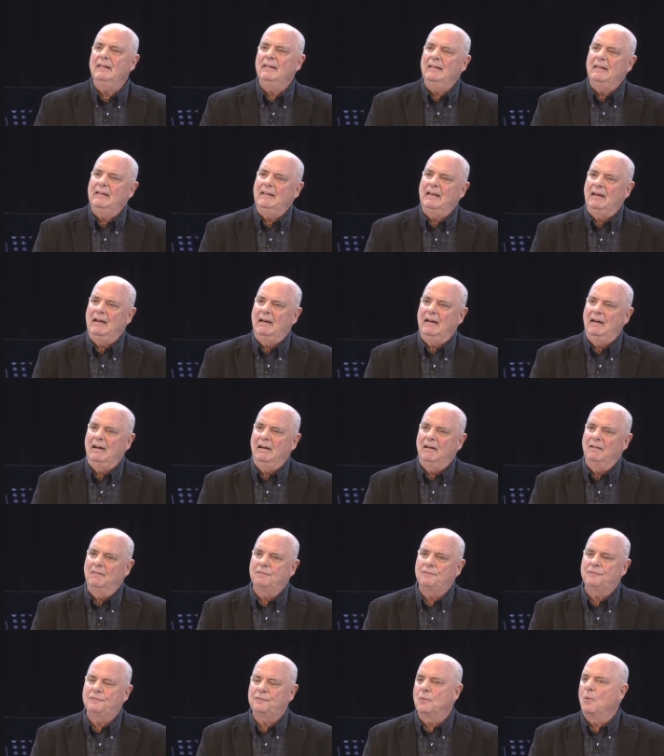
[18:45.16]
uh,
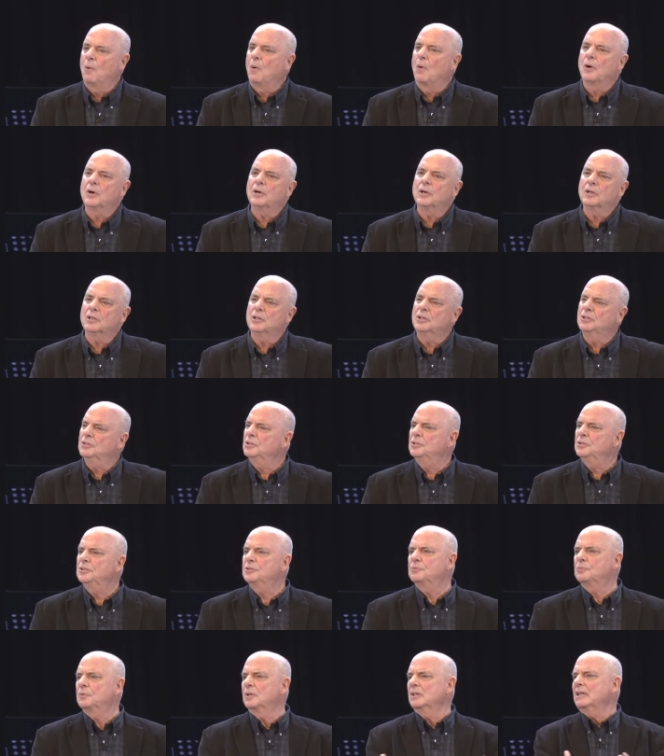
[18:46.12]
for
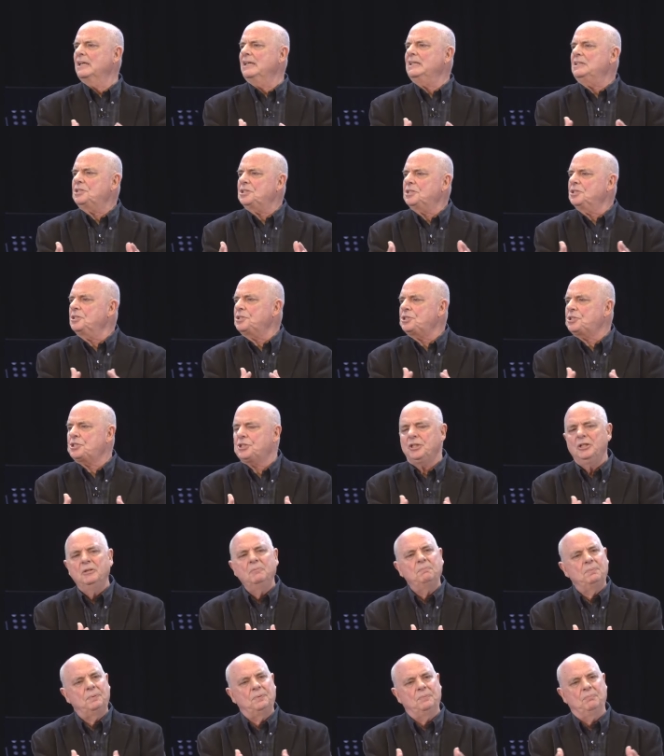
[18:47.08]
good
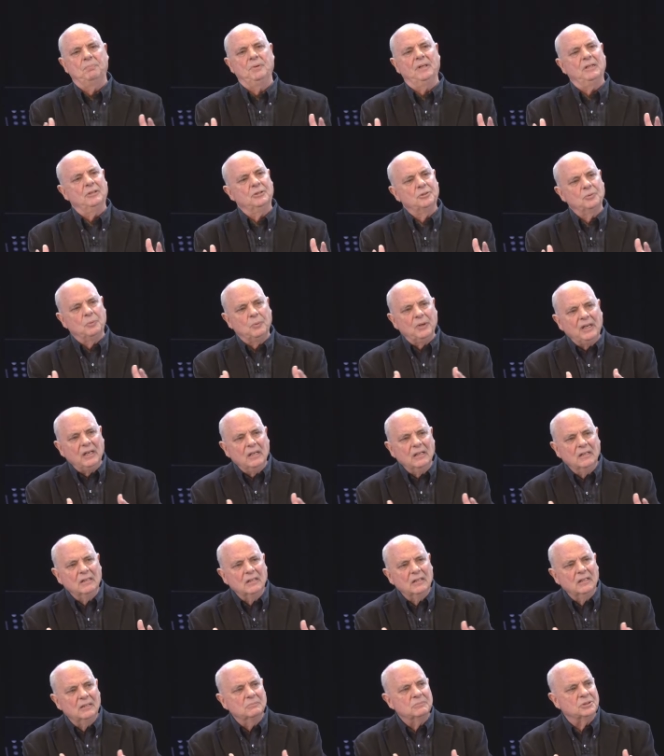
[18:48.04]
relationship
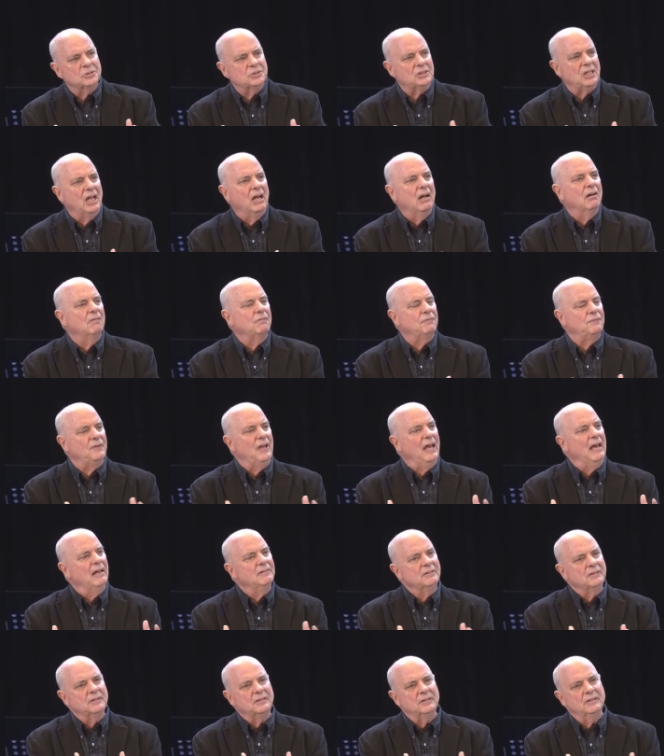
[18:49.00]
between himself
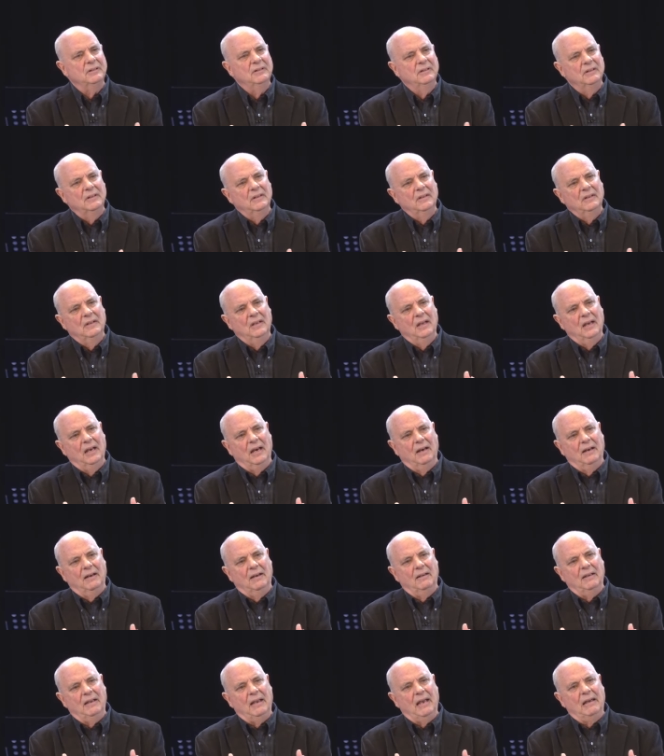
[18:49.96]
and, uh,
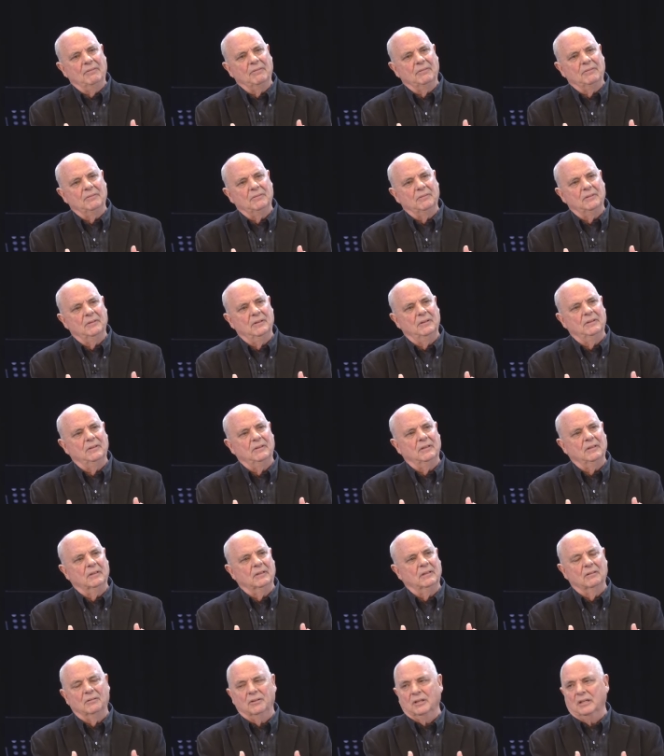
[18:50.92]
and
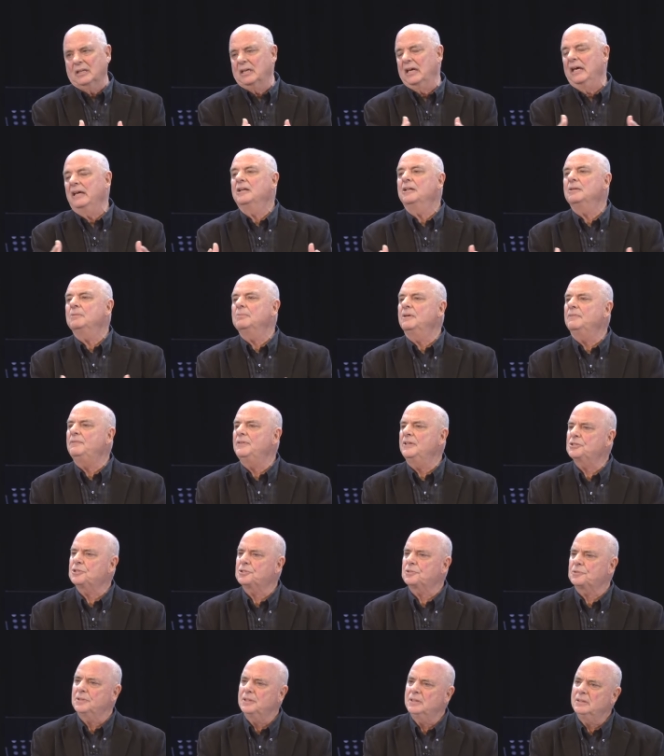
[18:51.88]
the, the kingdom of
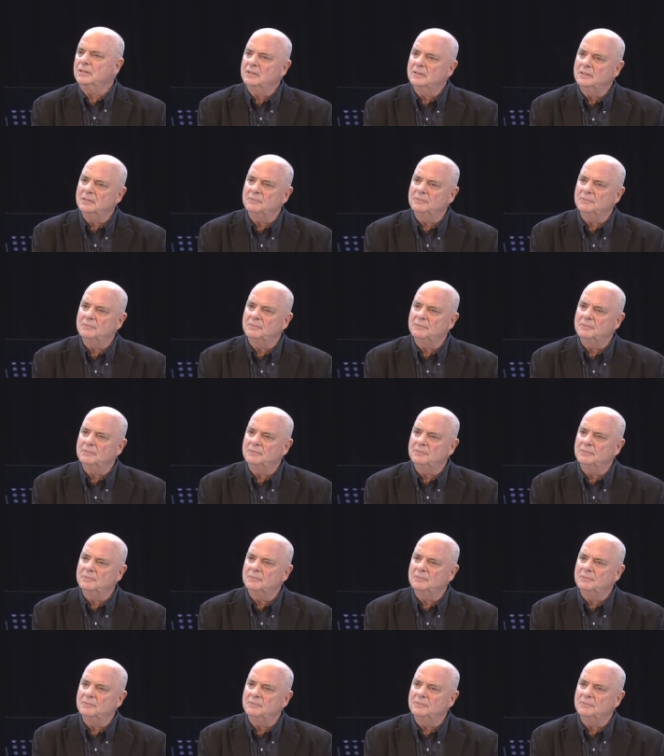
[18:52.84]
Israel.